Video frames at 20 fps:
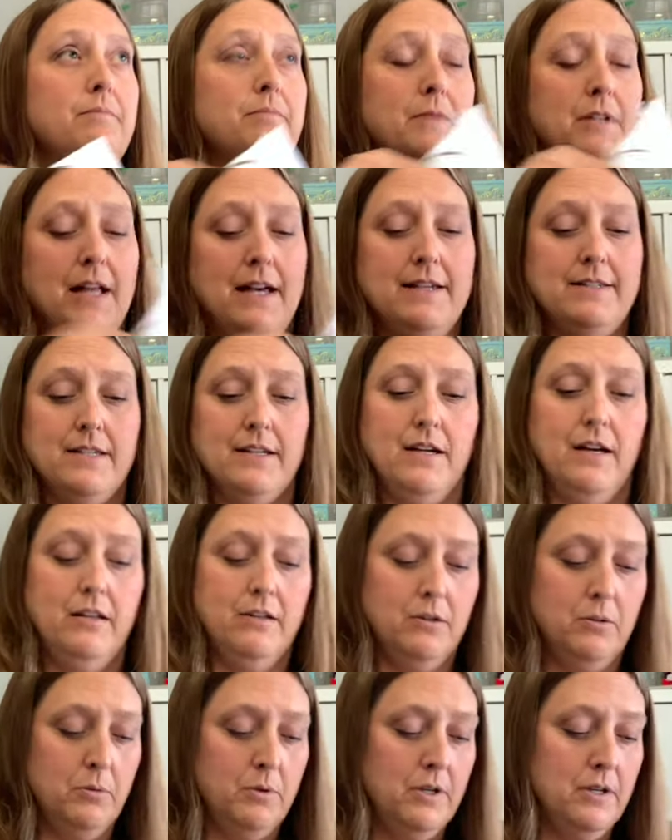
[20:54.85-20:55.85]
Classic
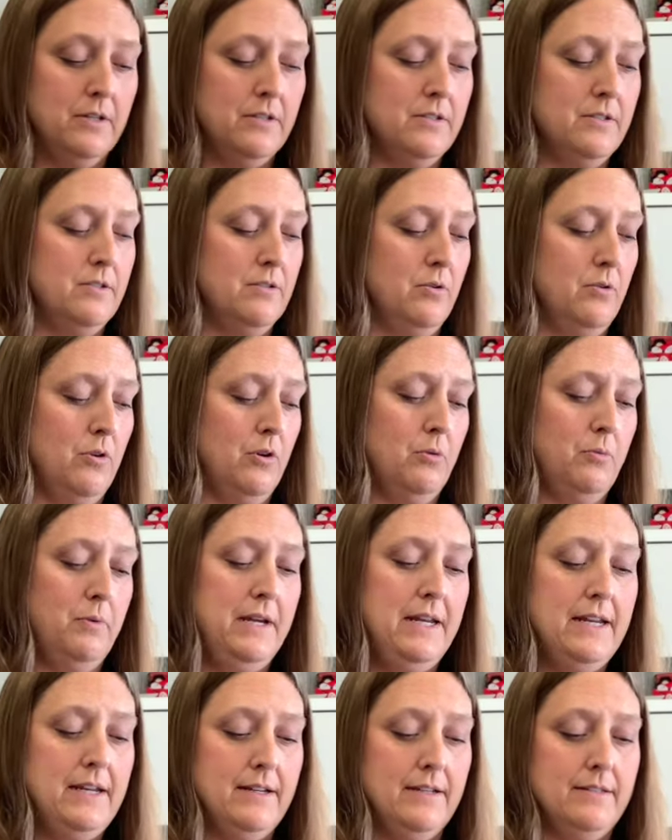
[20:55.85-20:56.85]
Colorworks or
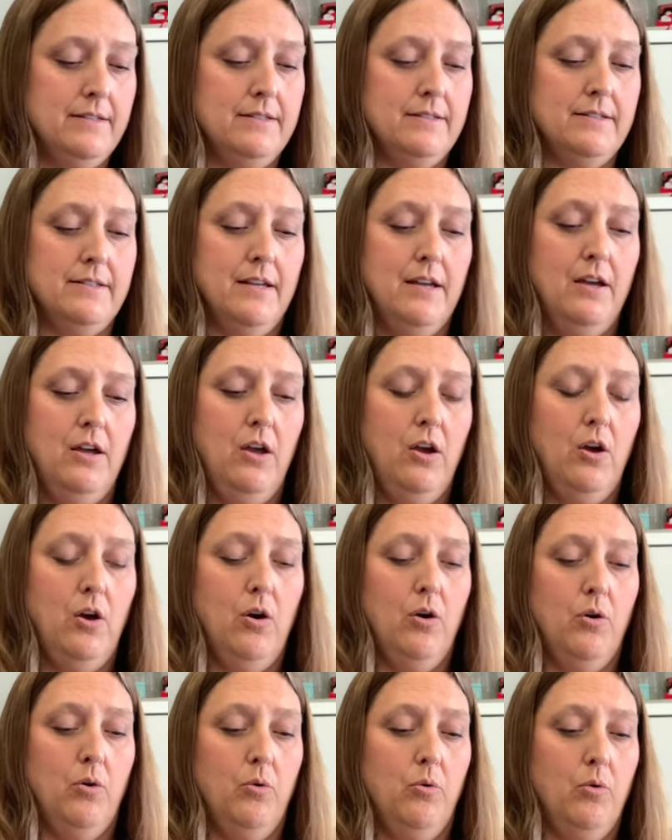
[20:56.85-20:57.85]
Weeks
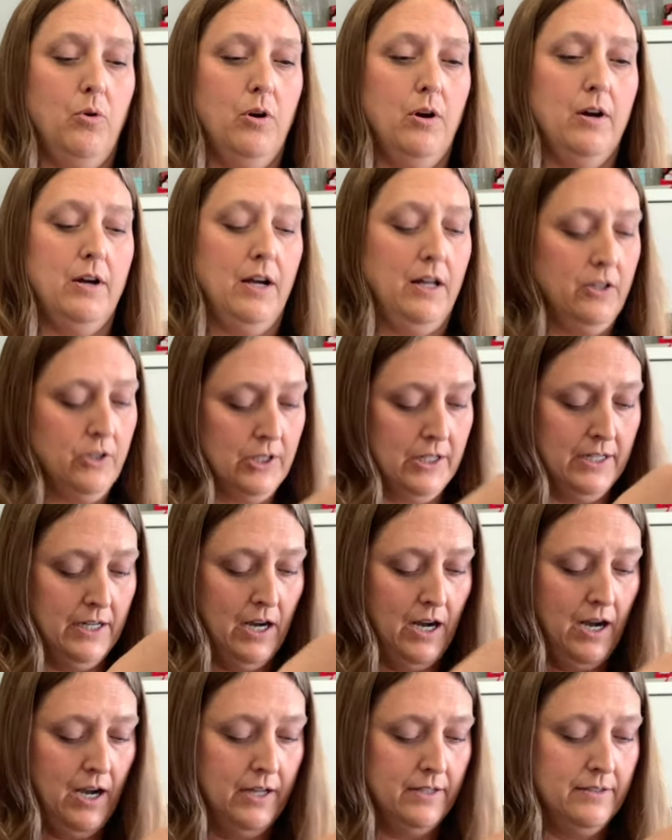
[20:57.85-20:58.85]
or Color and
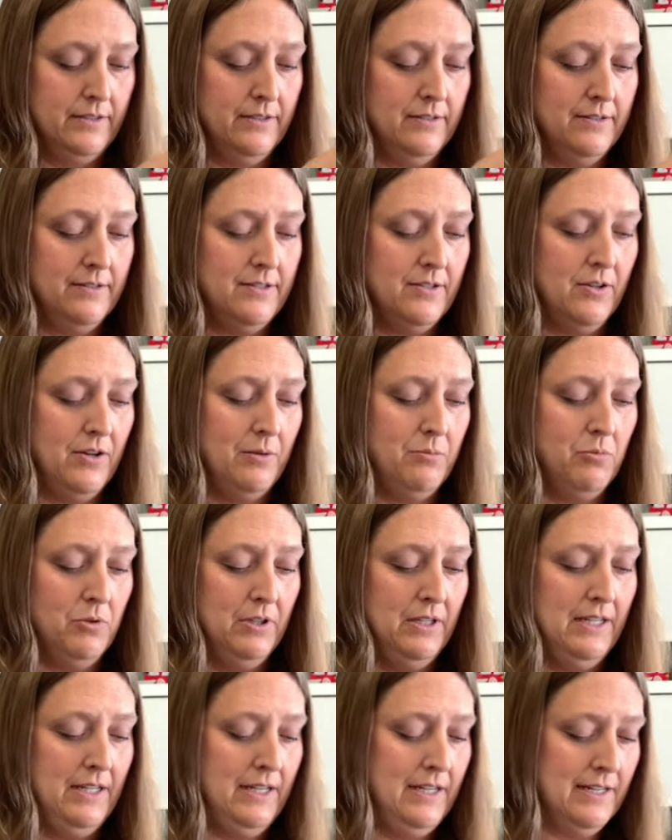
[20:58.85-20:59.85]
Cotton, so I'm
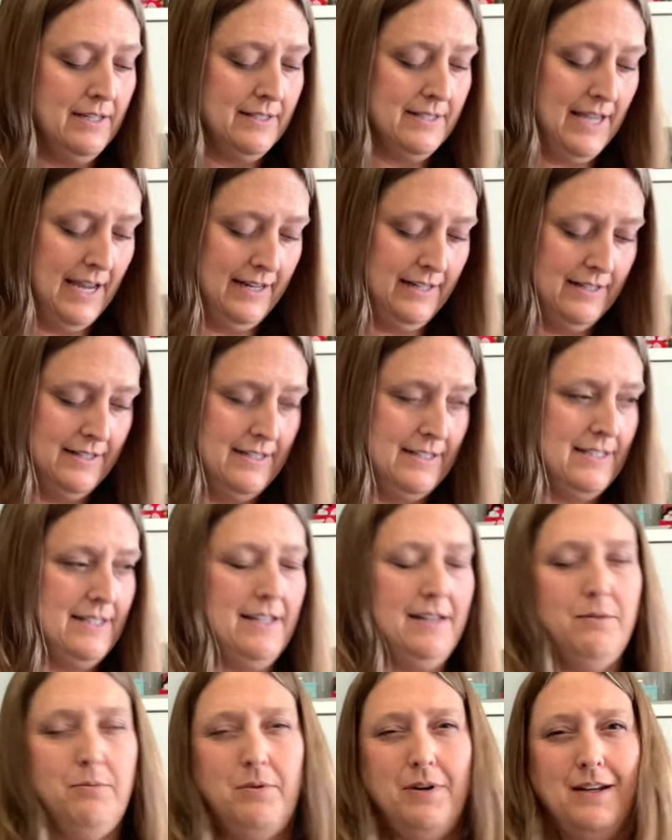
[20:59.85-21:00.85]
really excited to see
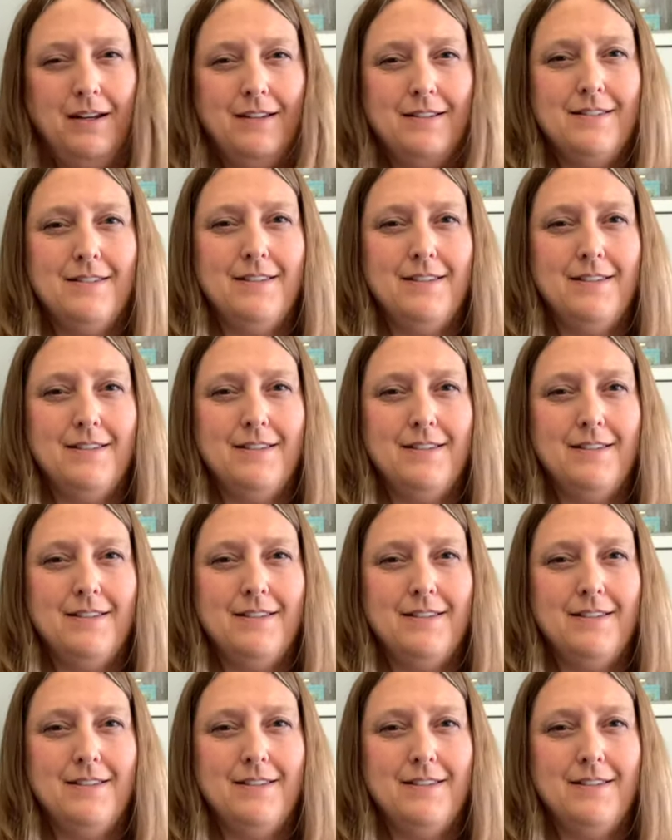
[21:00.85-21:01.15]
what it's